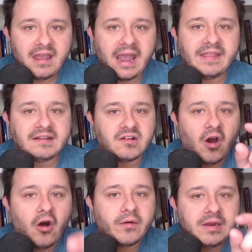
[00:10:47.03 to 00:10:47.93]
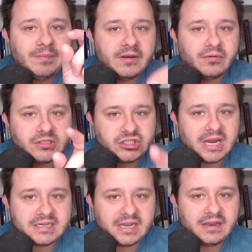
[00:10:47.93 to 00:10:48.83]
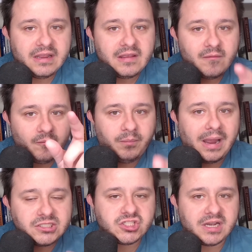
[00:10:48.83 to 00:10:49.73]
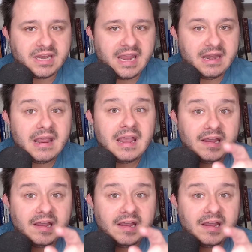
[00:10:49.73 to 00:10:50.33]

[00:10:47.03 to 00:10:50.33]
and that's already been rejected by Chutkan,